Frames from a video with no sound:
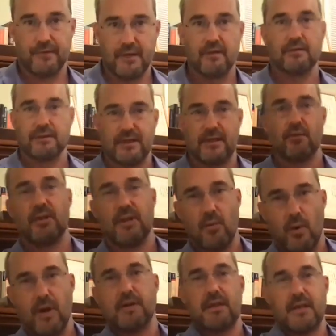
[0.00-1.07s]
It is literally
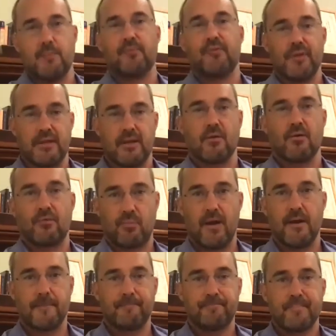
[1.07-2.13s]
what keeps the gears
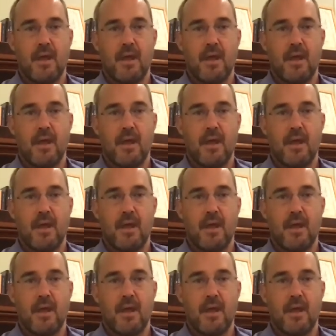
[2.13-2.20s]
running.